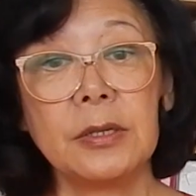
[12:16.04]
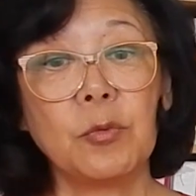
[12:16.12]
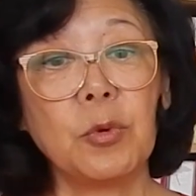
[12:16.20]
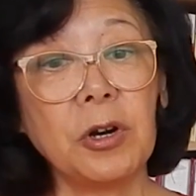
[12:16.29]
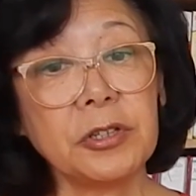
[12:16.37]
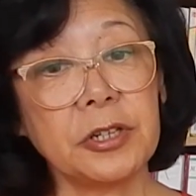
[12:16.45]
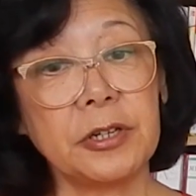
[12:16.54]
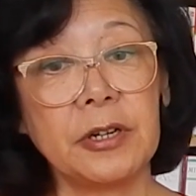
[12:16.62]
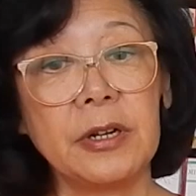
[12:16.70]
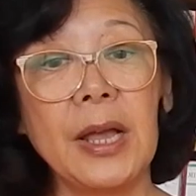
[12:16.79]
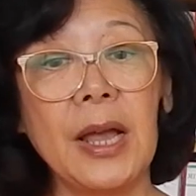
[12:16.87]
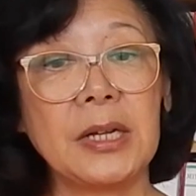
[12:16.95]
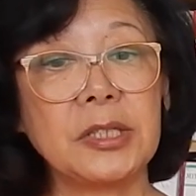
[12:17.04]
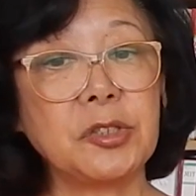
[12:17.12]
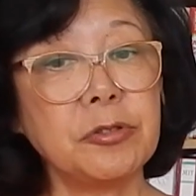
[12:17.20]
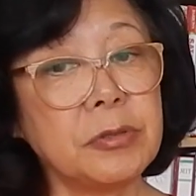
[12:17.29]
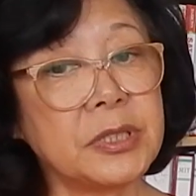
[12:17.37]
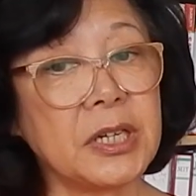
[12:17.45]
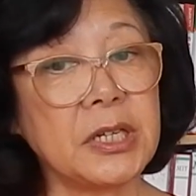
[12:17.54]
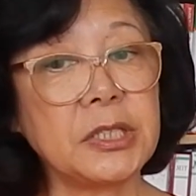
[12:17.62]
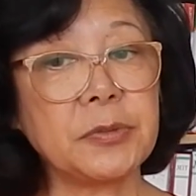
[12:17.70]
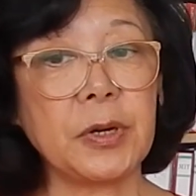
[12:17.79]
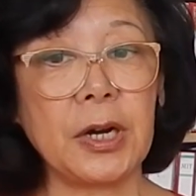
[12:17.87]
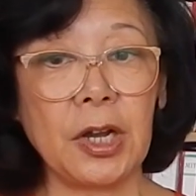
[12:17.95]
Water has 2 sites
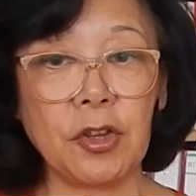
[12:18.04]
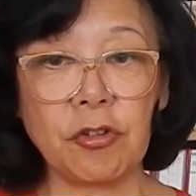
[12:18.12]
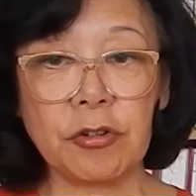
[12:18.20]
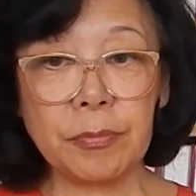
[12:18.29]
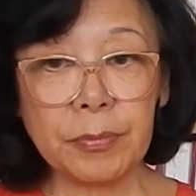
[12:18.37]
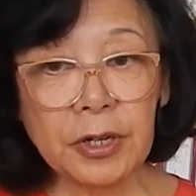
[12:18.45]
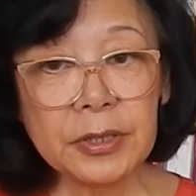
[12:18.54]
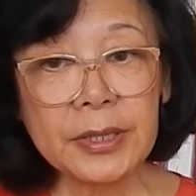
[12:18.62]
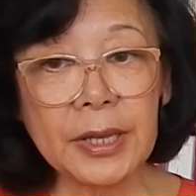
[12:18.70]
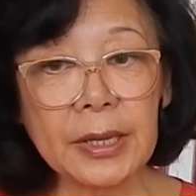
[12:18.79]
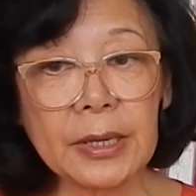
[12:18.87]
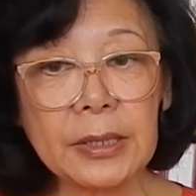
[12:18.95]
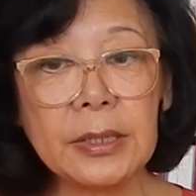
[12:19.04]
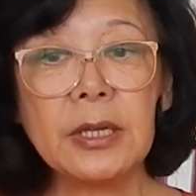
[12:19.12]
for hydrogen bonding,